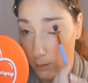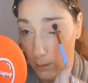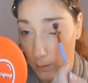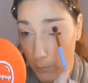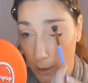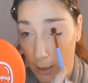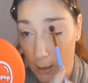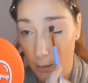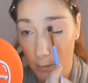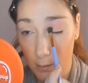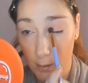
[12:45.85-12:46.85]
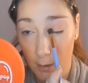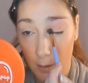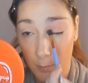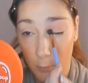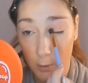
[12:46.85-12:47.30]
In the pan it looks a
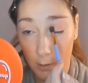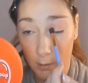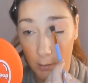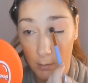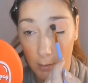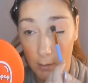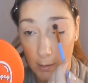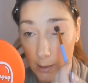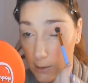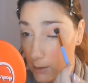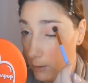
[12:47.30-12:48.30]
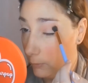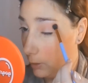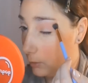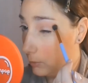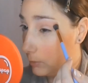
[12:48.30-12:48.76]
lot more dusty
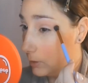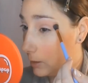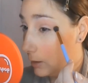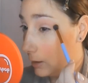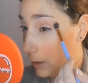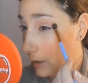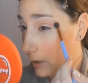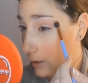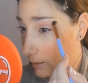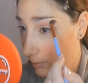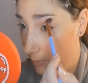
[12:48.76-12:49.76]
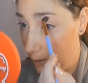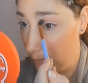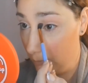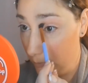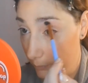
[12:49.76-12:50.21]
rose, and I guess, I mean,
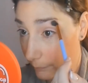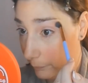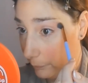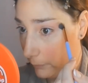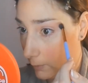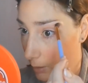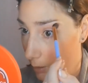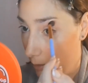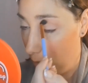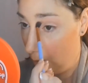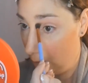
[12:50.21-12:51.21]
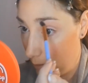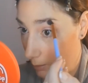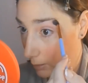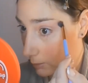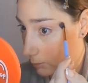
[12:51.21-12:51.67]
it
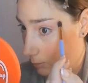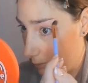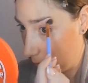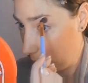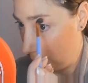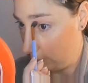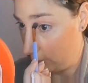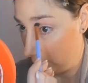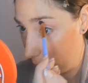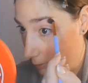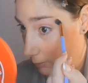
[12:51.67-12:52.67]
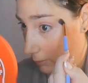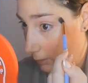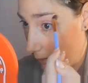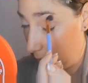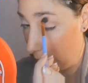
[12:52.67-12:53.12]
does look dusty rose on
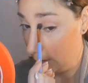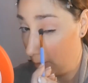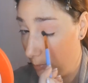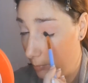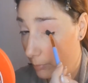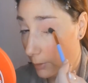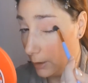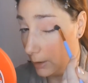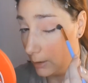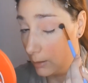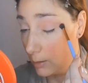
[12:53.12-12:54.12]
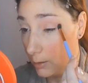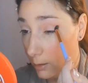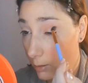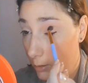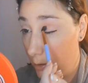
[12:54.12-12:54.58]
the eye, but
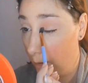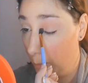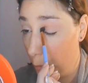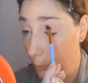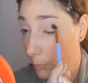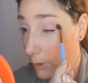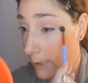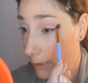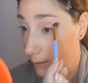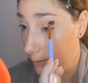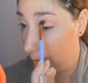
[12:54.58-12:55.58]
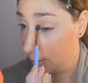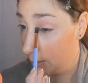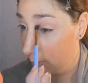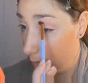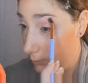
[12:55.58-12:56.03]
it looks a lot more pink
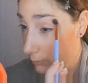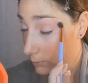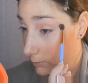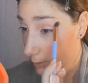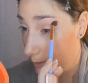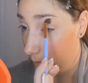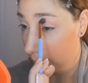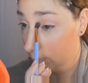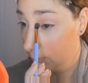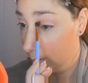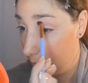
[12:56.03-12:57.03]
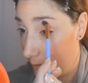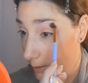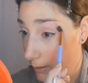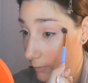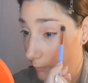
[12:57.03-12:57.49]
dusty rose
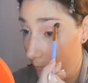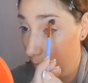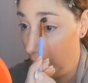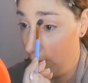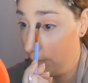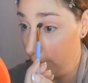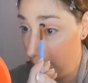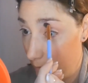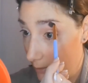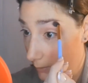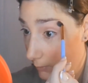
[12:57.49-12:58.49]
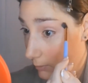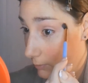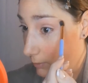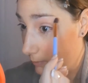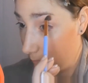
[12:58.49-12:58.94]
instead of mauve dusty
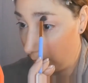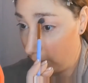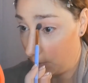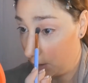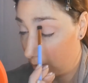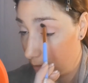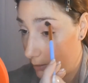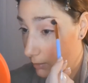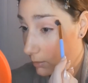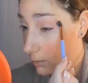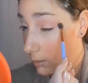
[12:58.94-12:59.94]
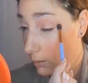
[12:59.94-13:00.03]
rose. Does that make sense?